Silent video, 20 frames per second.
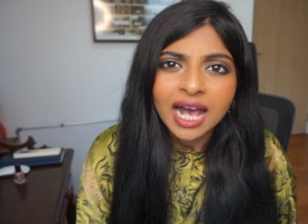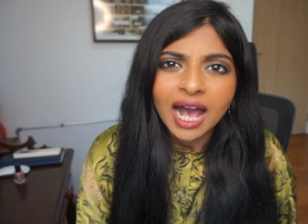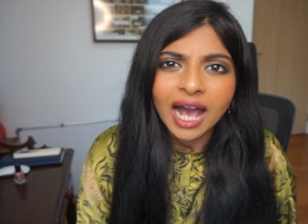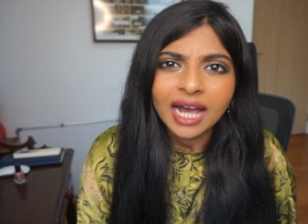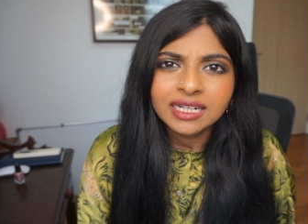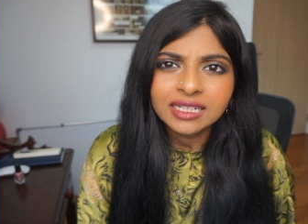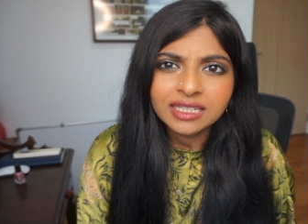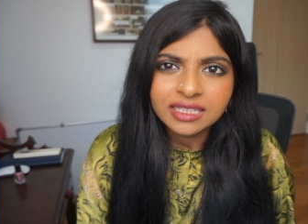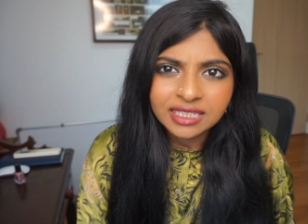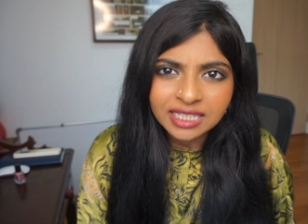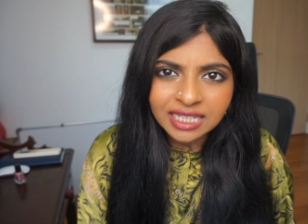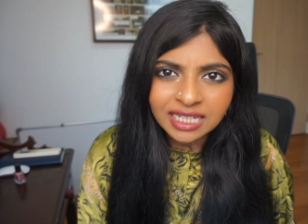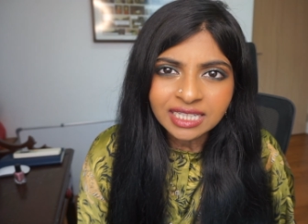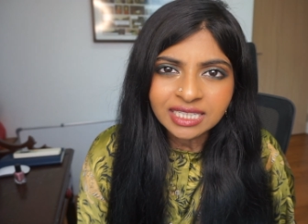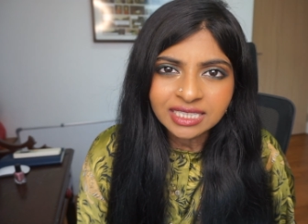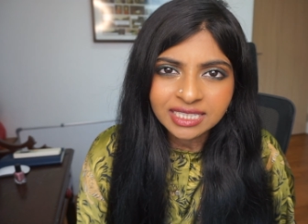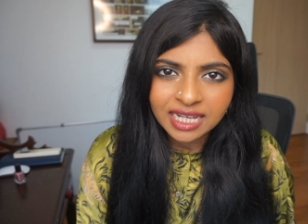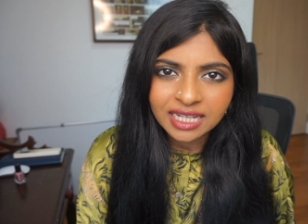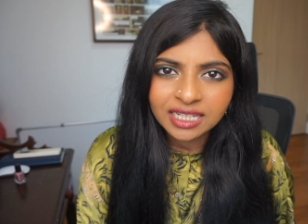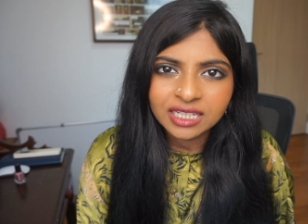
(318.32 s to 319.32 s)
and
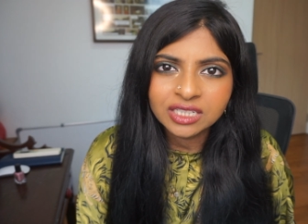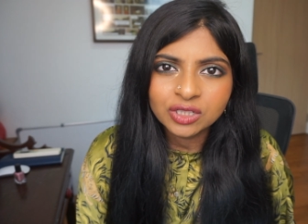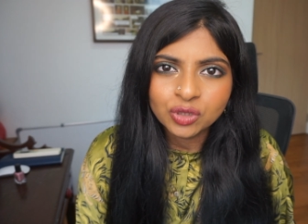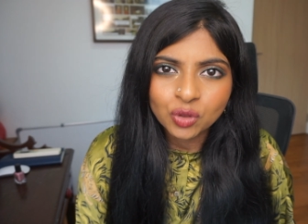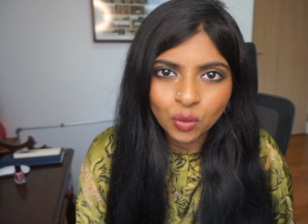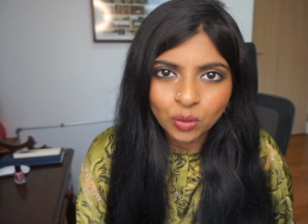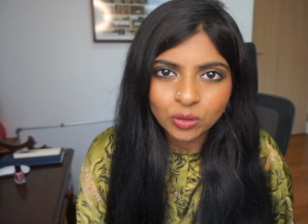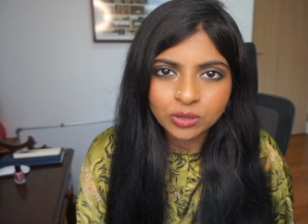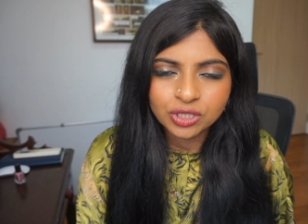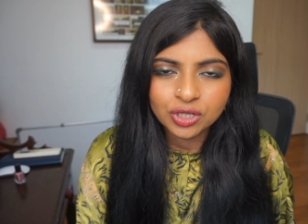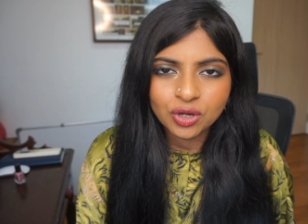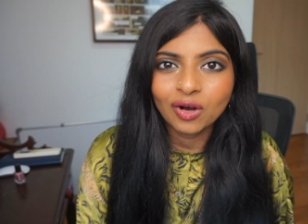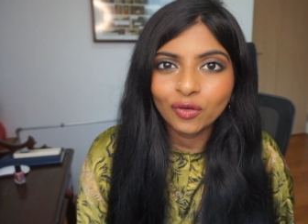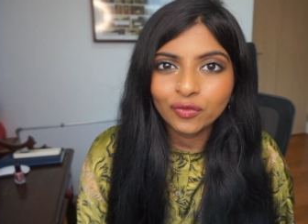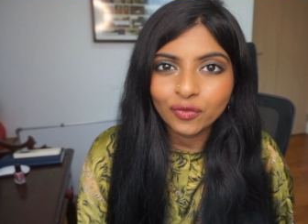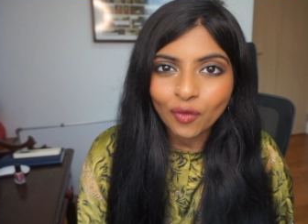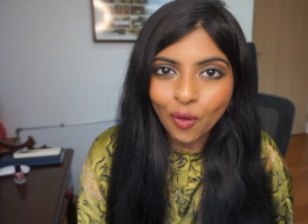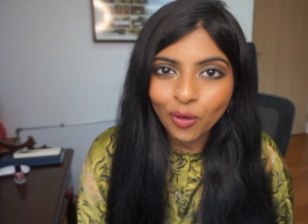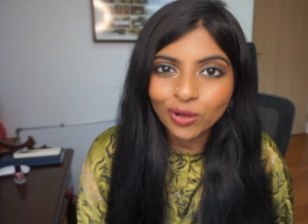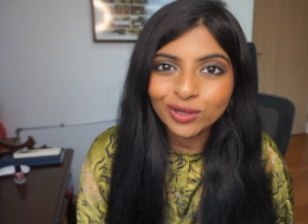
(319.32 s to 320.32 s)
really taken note of
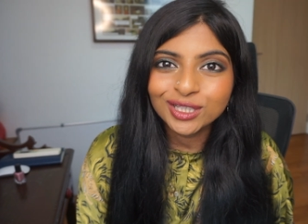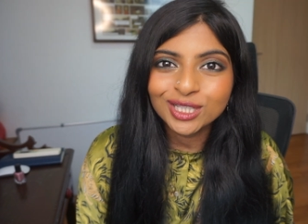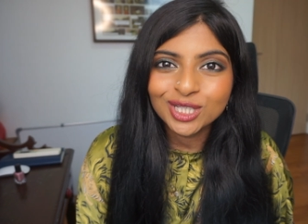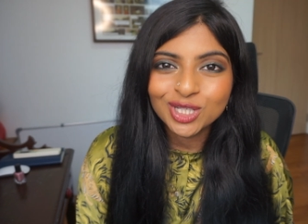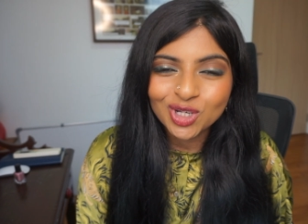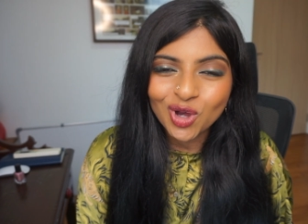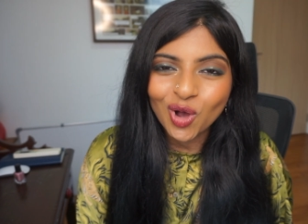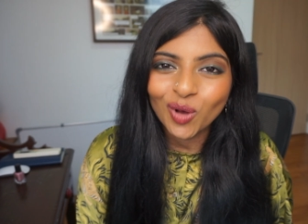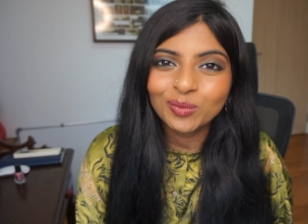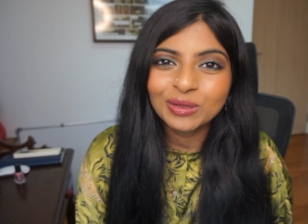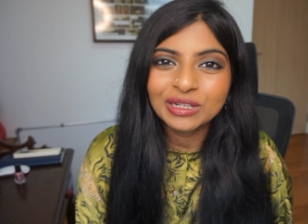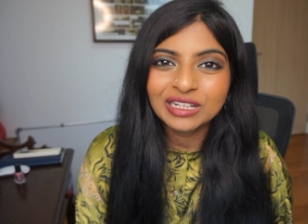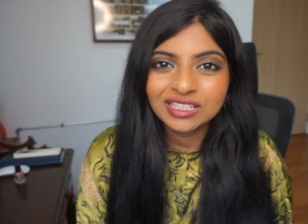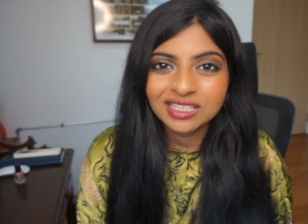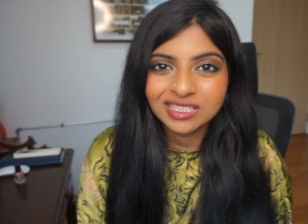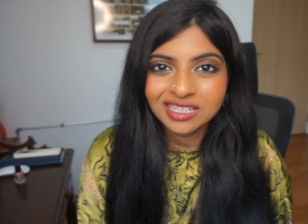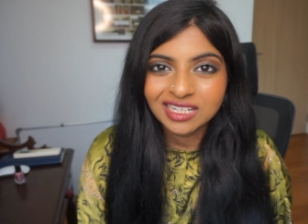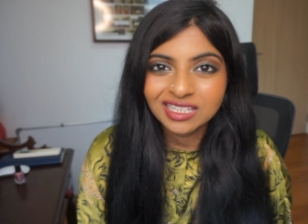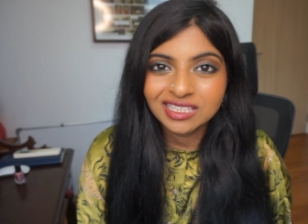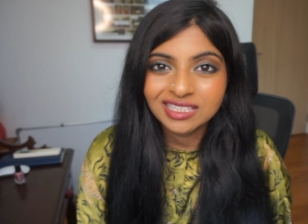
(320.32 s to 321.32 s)
all the job
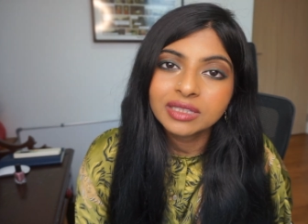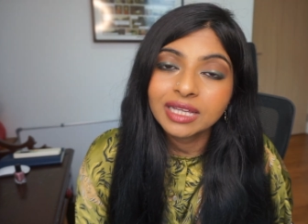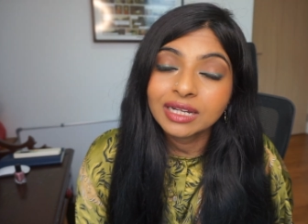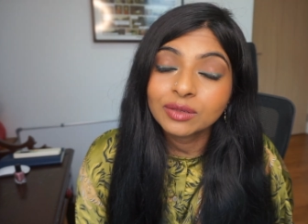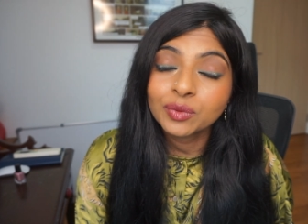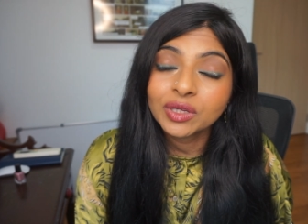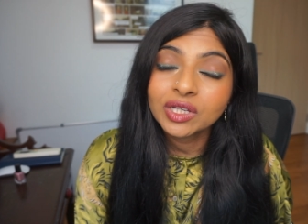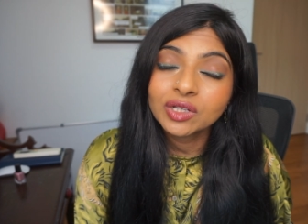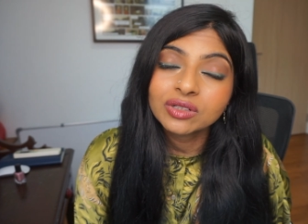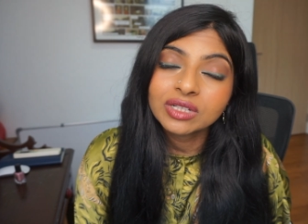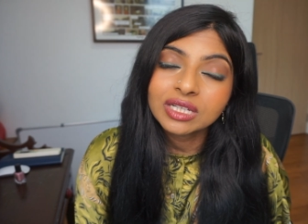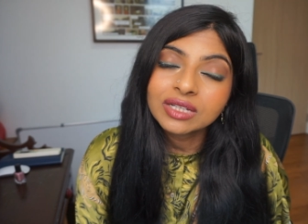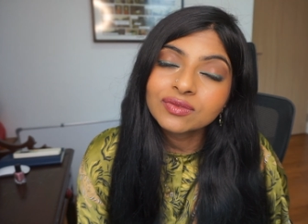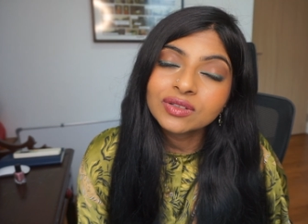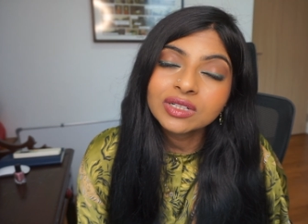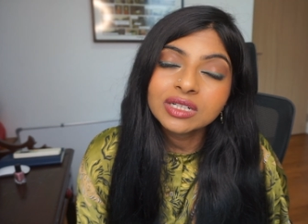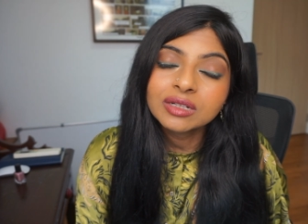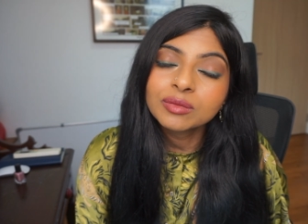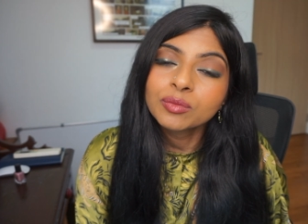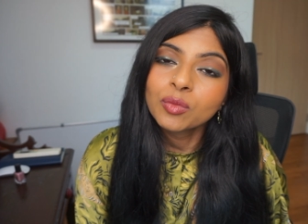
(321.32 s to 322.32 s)
listings that we could
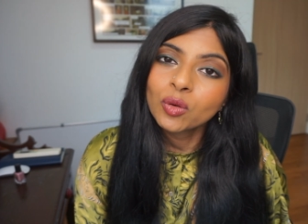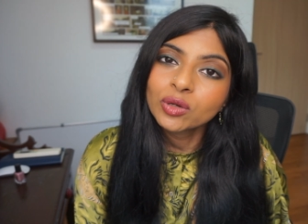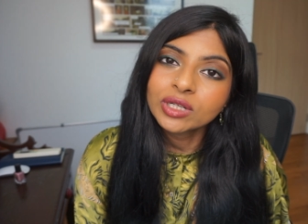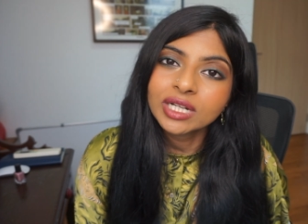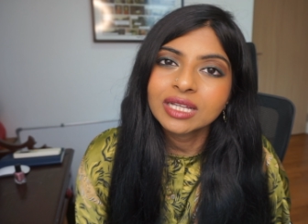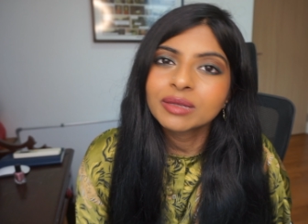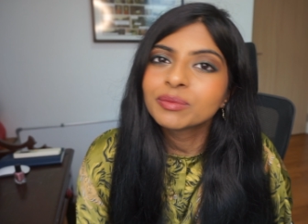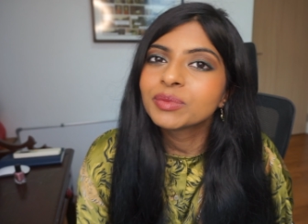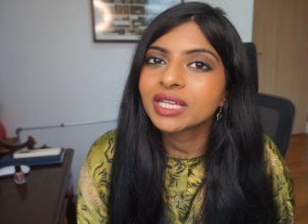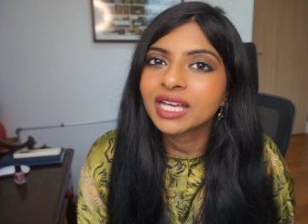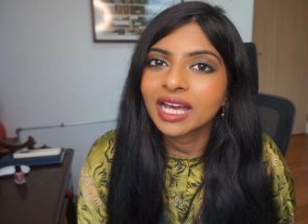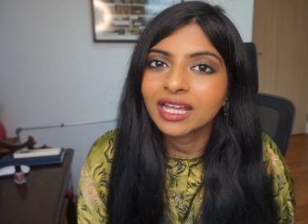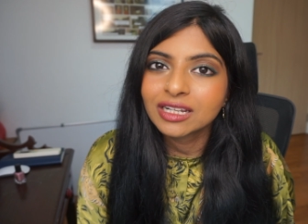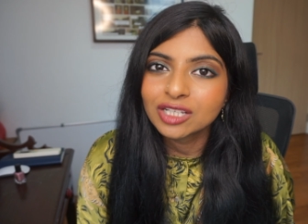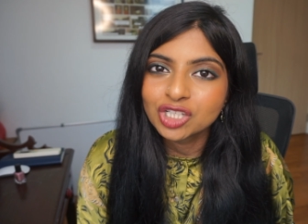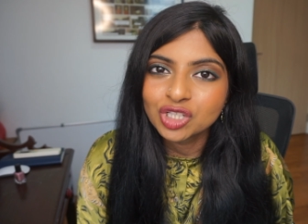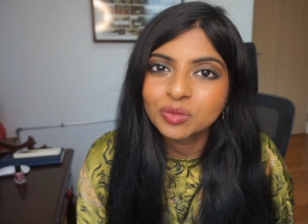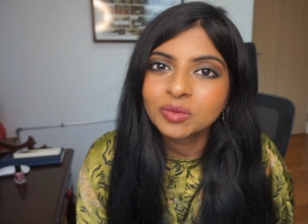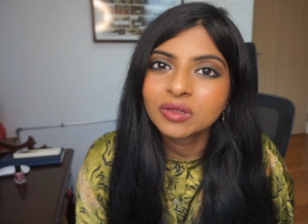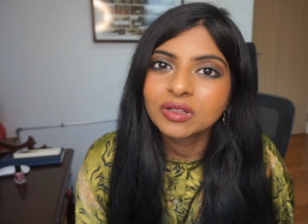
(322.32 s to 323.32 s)
even remotely be
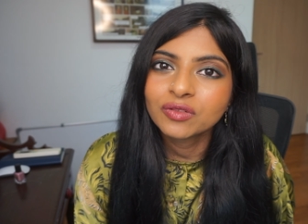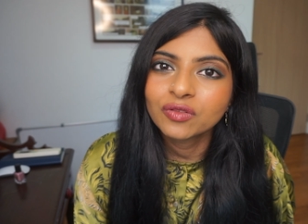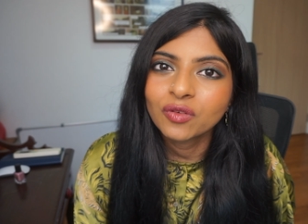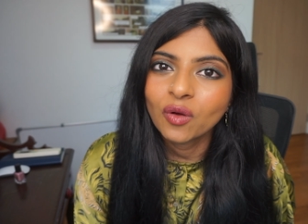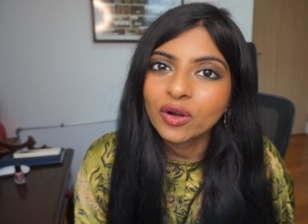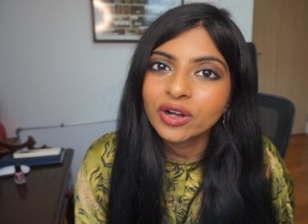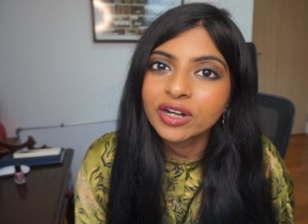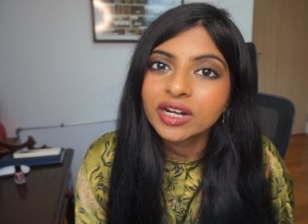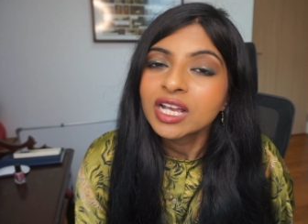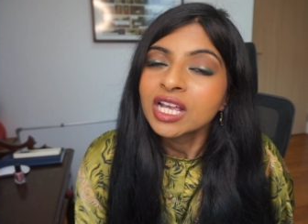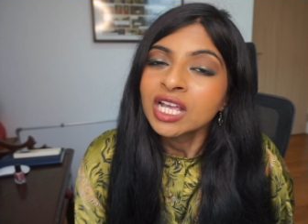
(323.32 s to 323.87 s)
eligible for?